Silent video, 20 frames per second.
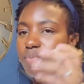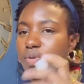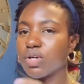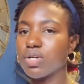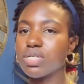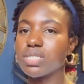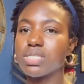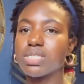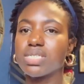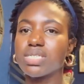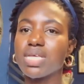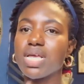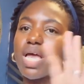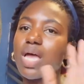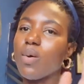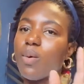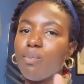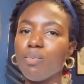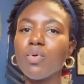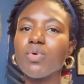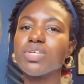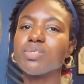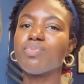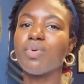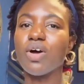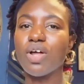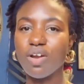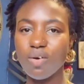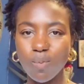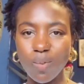because bought this bottle of